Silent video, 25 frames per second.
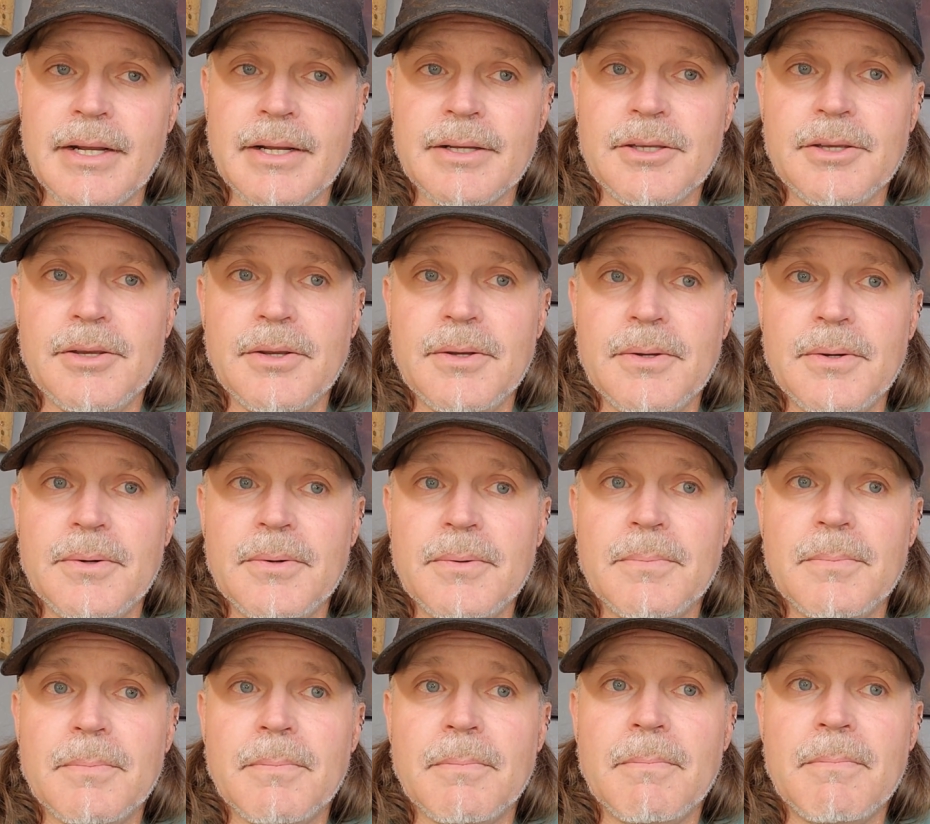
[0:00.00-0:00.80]

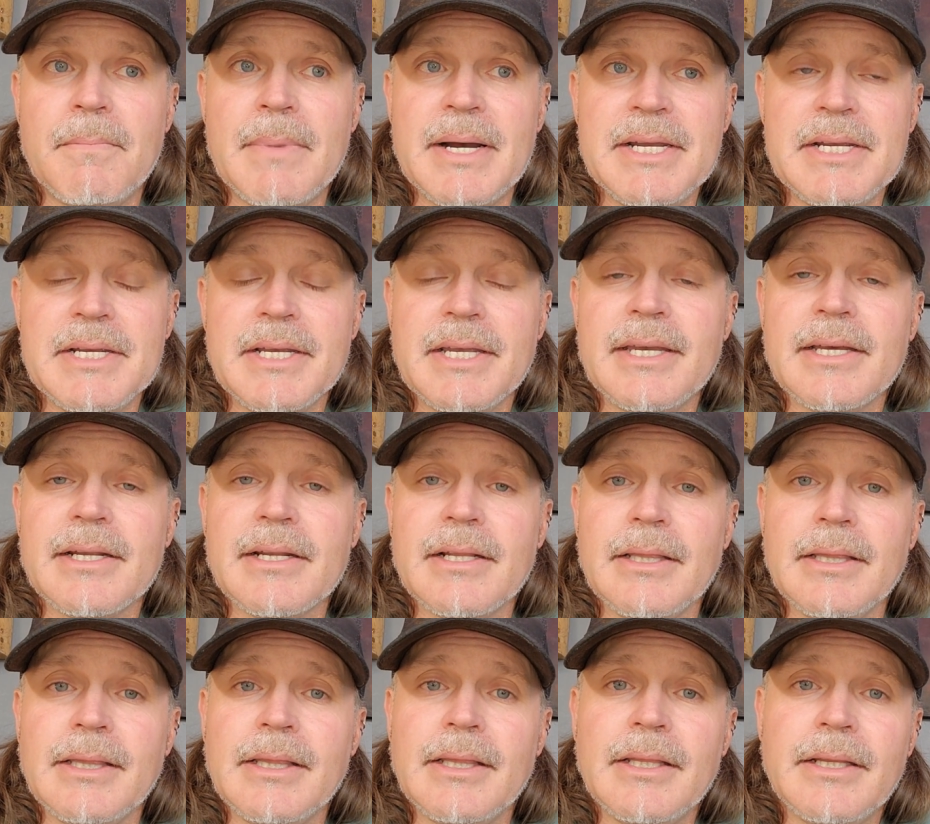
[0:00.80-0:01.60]
You might get a
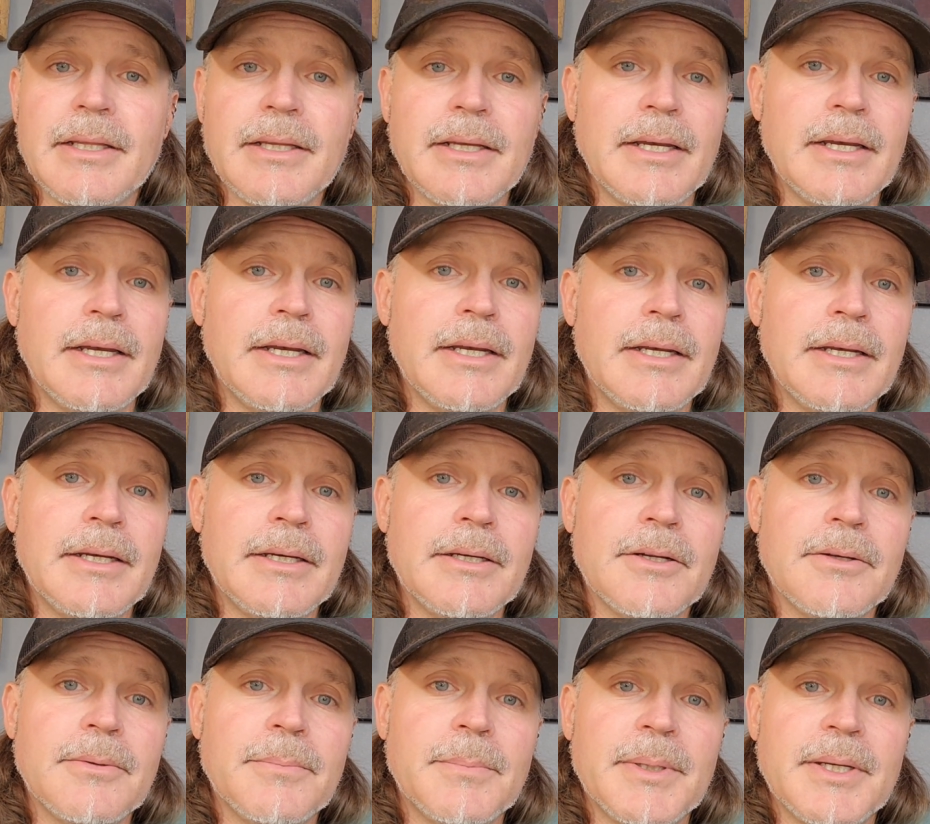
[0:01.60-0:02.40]

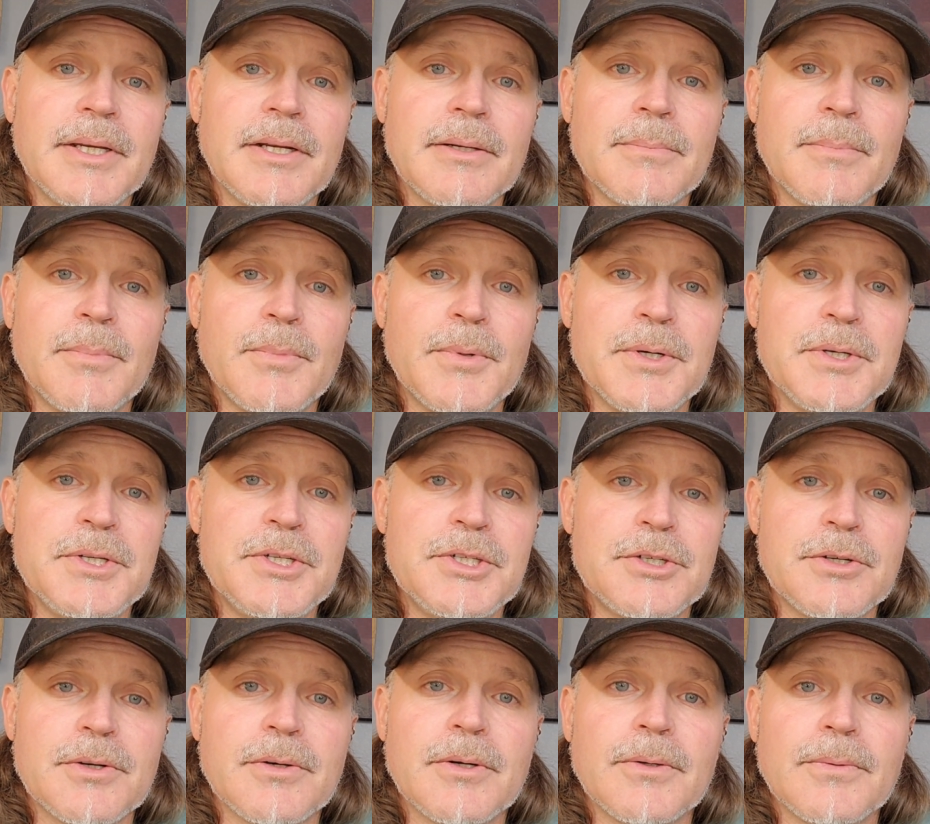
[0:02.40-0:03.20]
little bit of
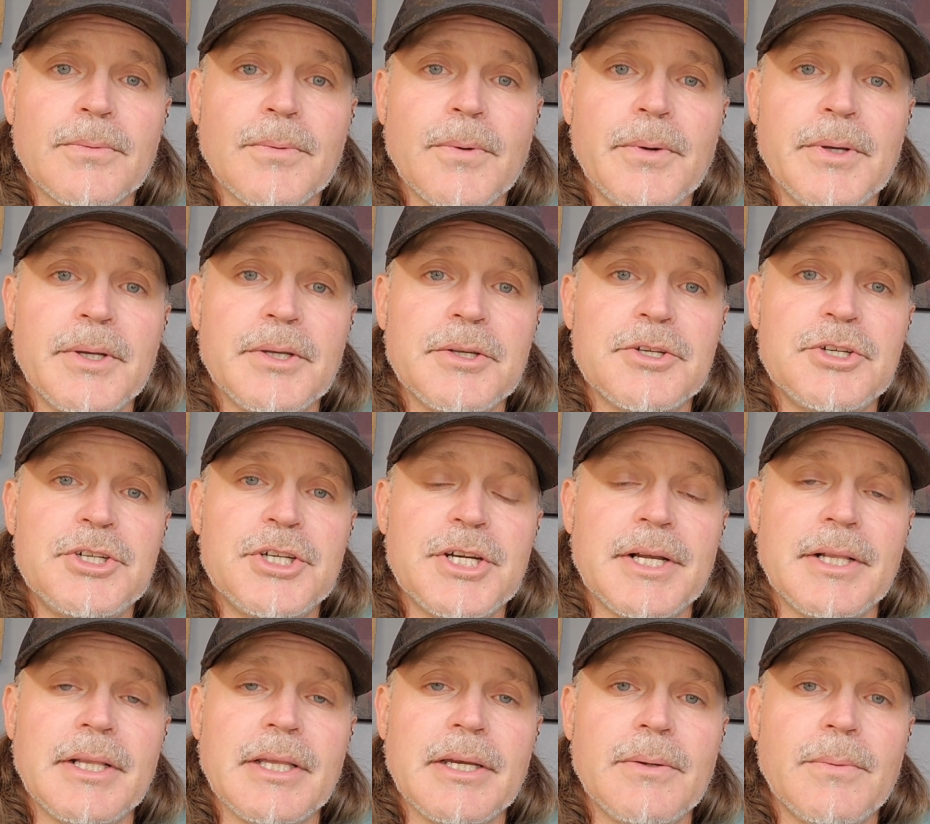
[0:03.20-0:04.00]
moisture or royal
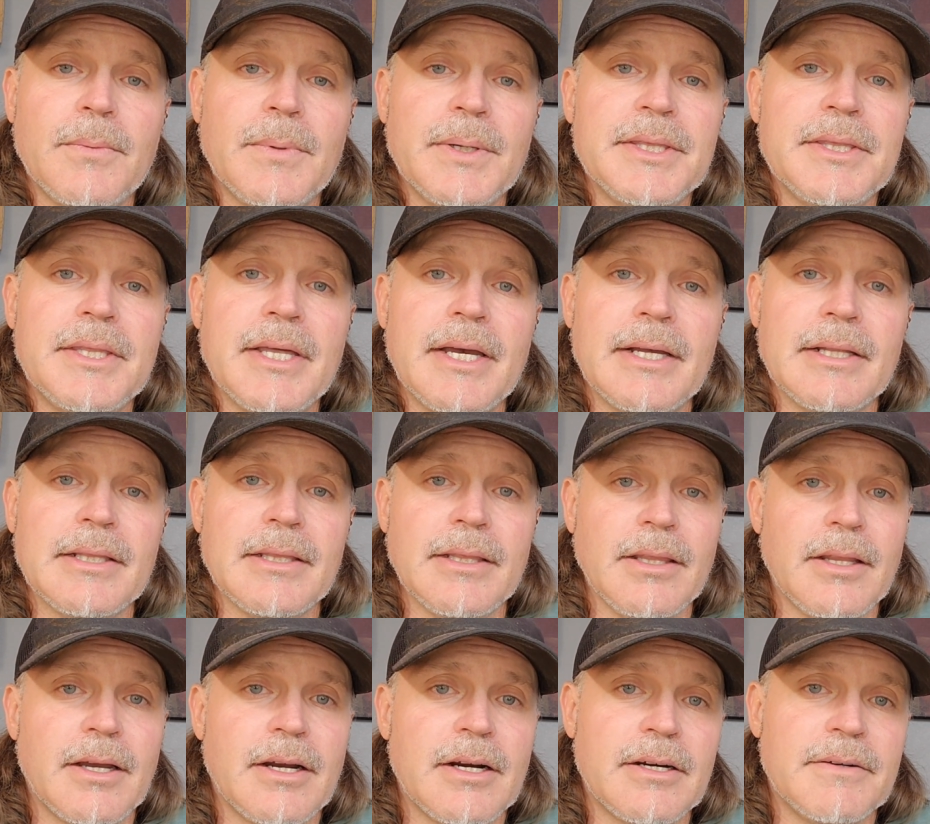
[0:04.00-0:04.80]
jelly with that
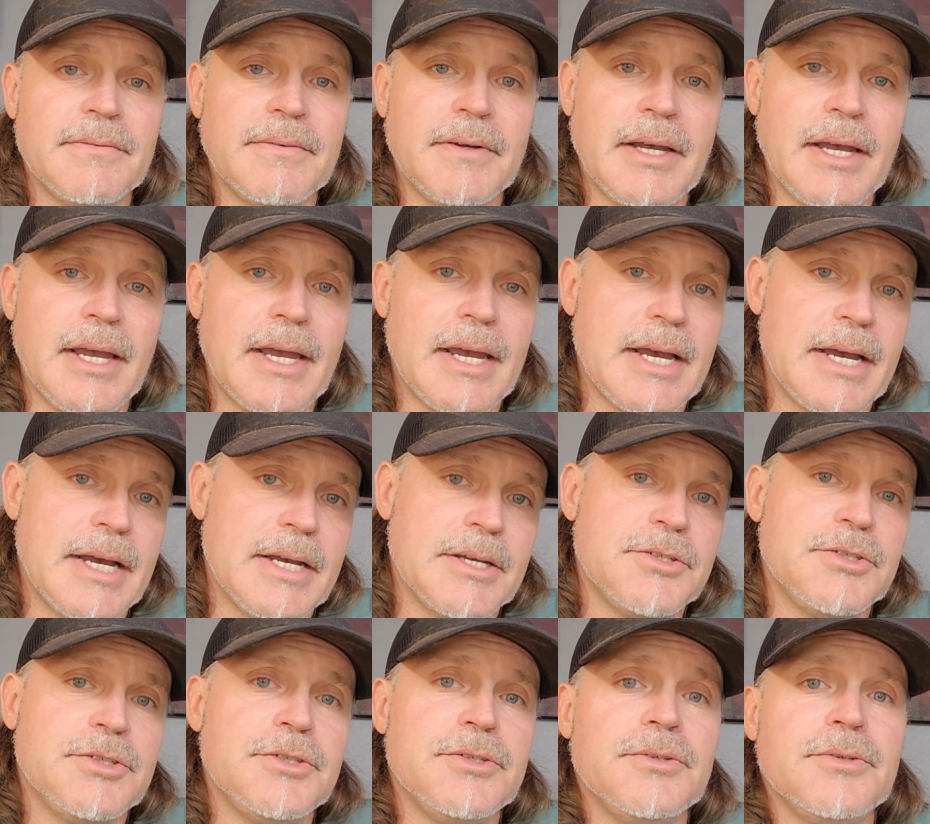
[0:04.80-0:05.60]
larva
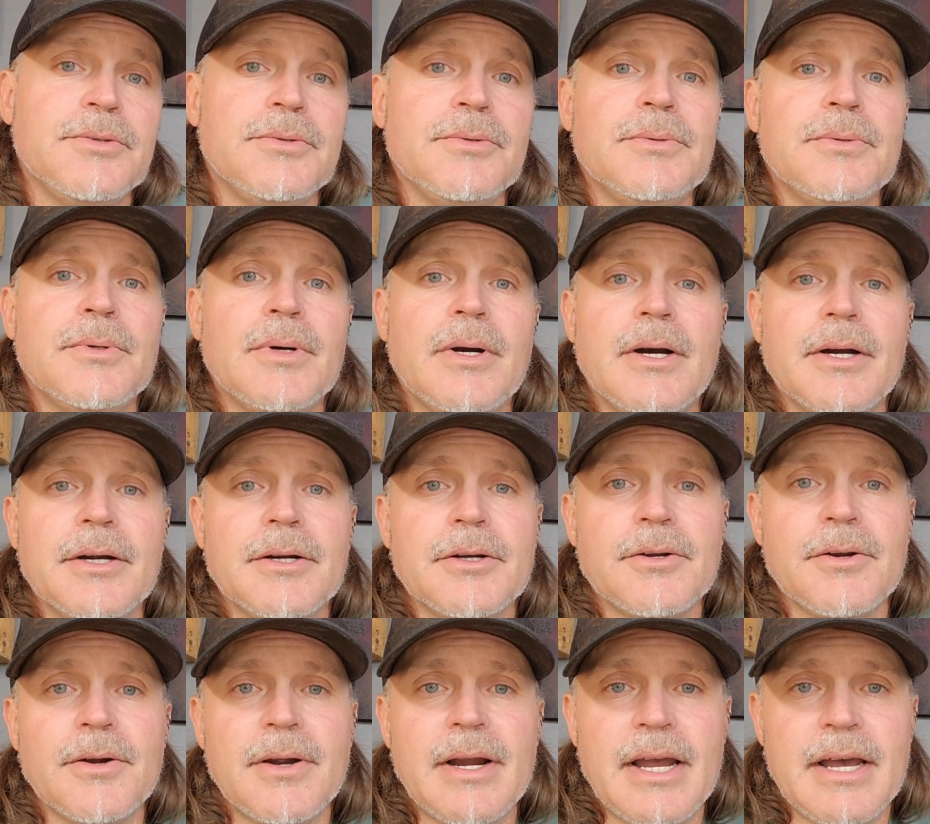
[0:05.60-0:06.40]
as you are
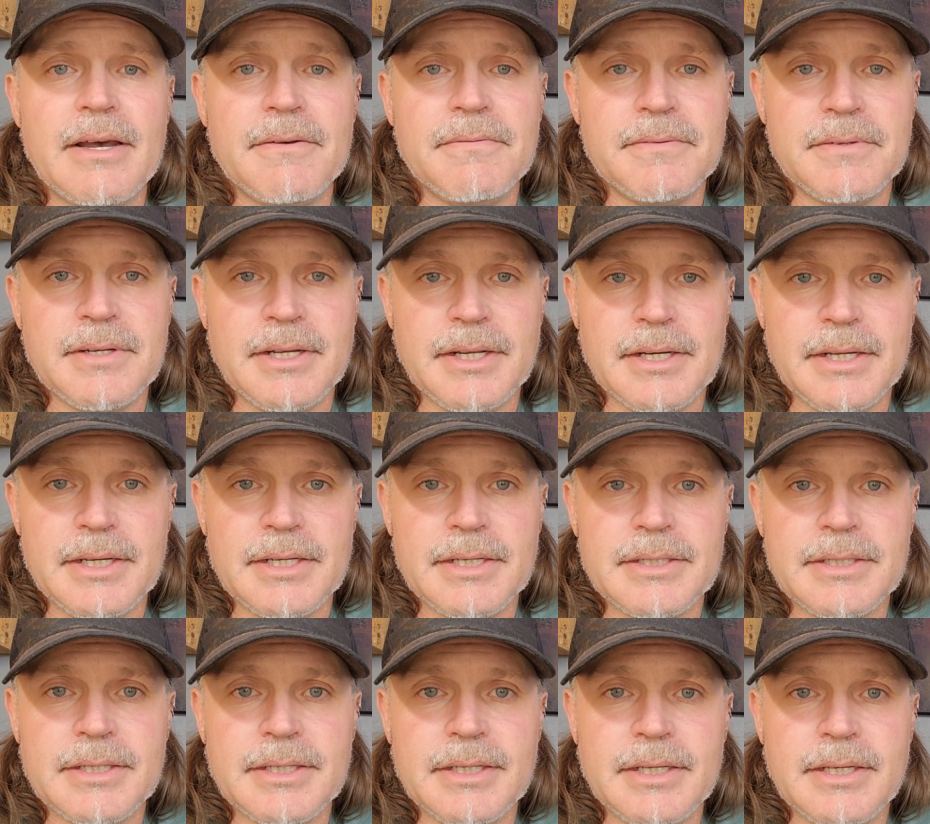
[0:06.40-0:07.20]
grafting
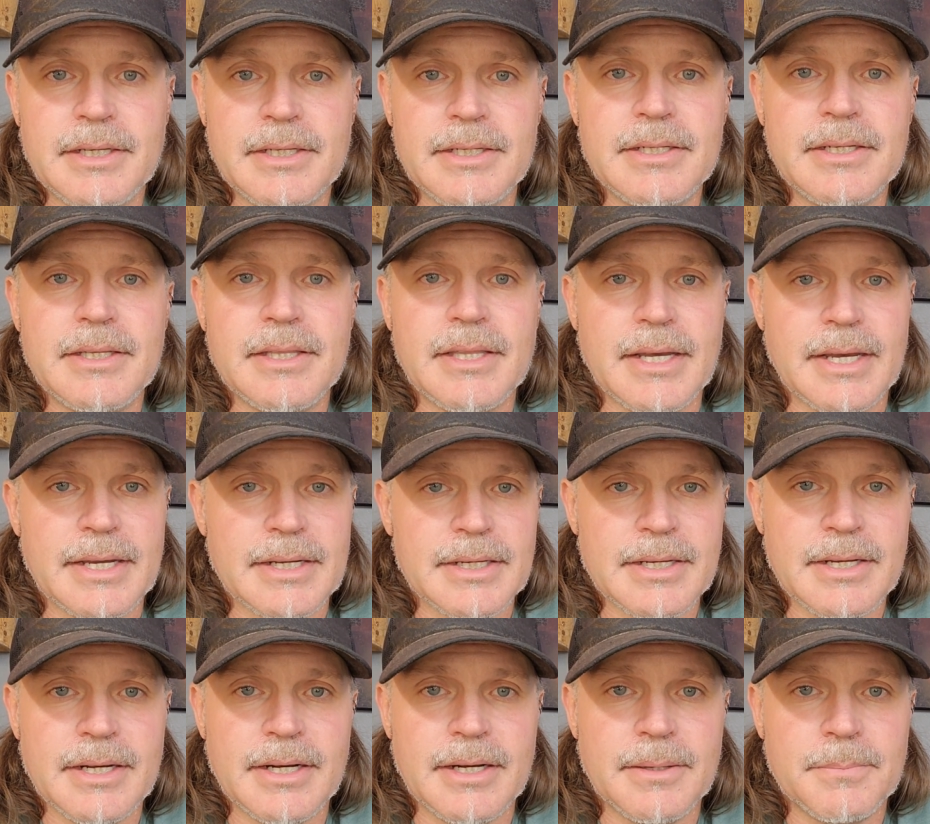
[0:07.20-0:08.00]
it into
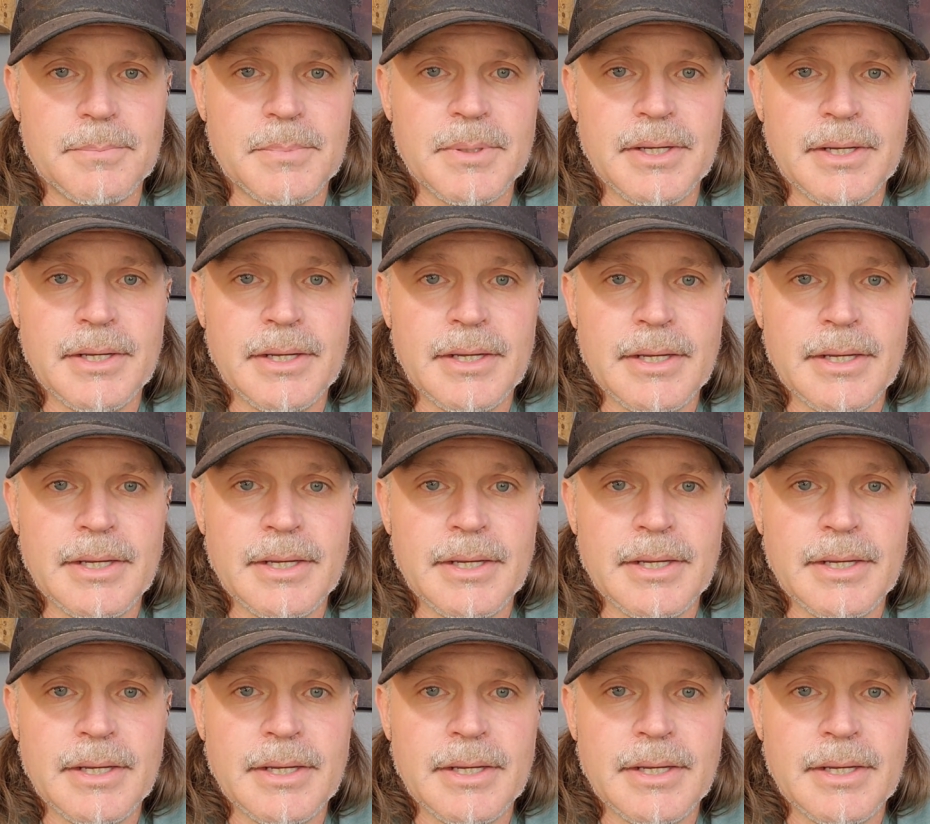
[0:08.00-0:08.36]
that cup,